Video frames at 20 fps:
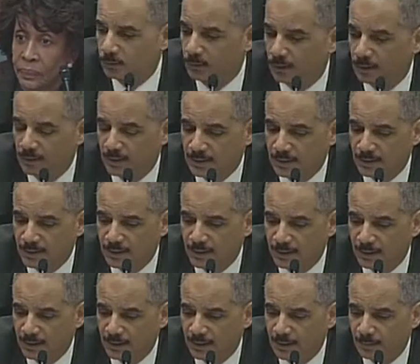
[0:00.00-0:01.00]
Well, as I
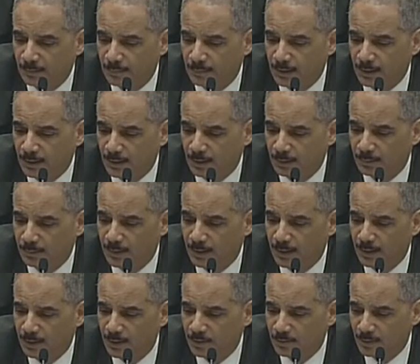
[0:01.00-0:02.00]
said, the
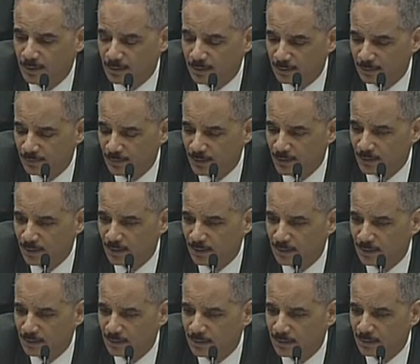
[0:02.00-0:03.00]
antitrust division
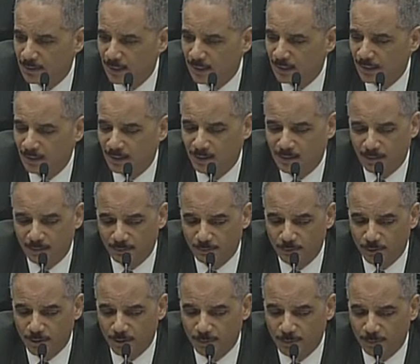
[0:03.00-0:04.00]
is taking its
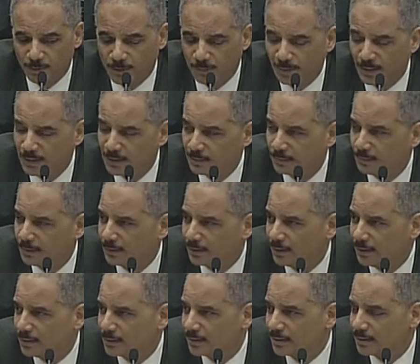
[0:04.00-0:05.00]
enforcement
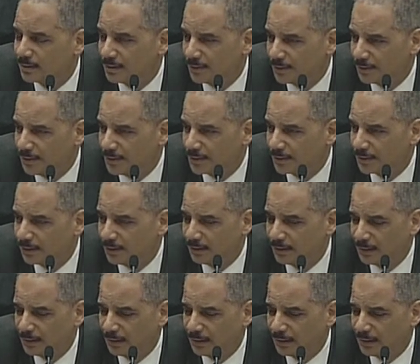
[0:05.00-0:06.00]
responsibilities
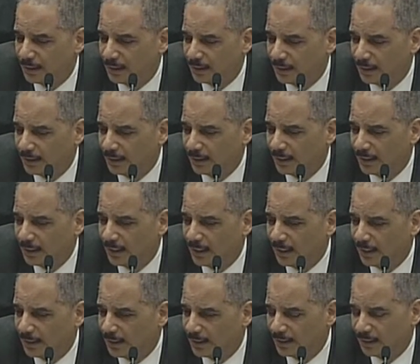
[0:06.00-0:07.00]
seriously.
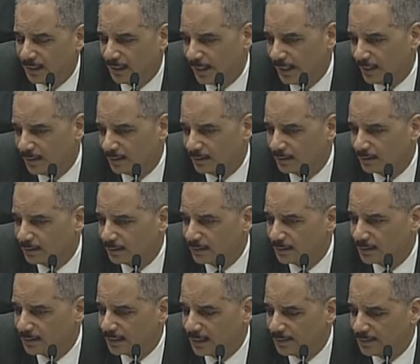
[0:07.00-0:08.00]
I think, again,
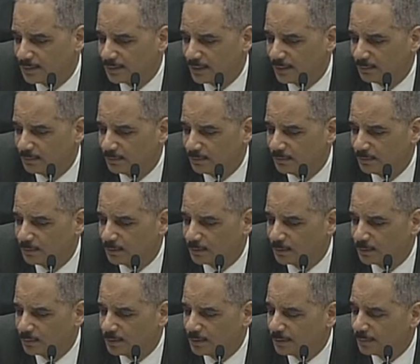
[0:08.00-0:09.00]
as I've said
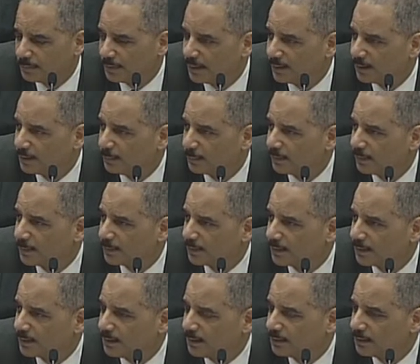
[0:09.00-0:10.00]
before, we are being
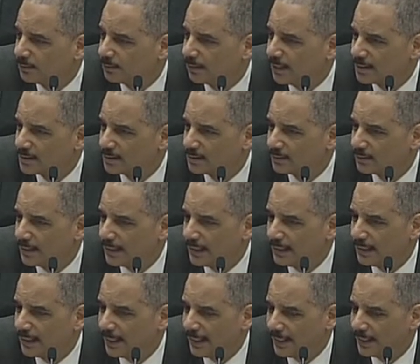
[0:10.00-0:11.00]
appropriately aggressive
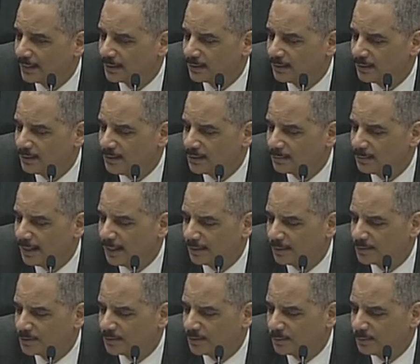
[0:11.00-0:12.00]
and handling these
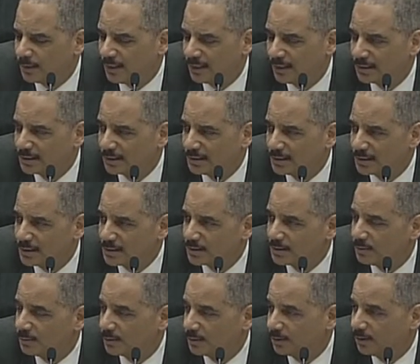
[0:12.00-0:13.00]
matters in a way that's
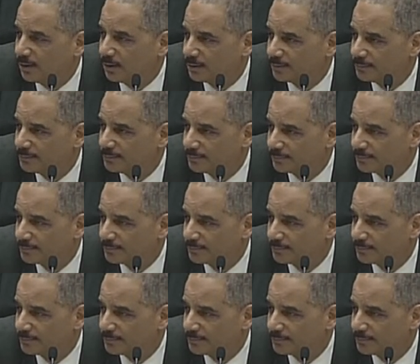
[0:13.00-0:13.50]
consistent with the law.